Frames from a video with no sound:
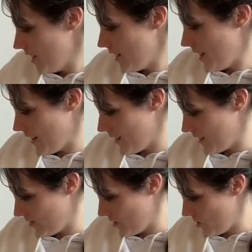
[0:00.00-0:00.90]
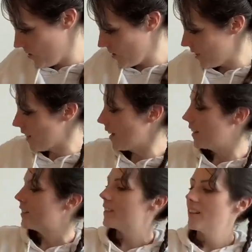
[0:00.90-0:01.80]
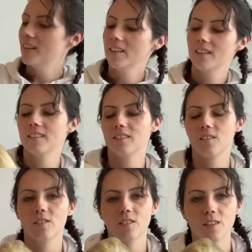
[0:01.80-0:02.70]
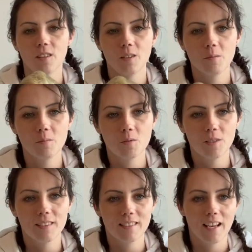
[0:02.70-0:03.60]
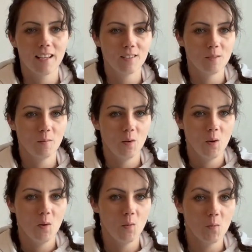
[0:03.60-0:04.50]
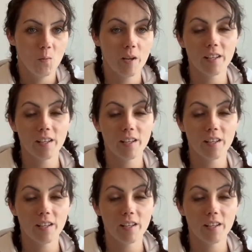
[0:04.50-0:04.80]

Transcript: And of course he has his own Prince Adam wig.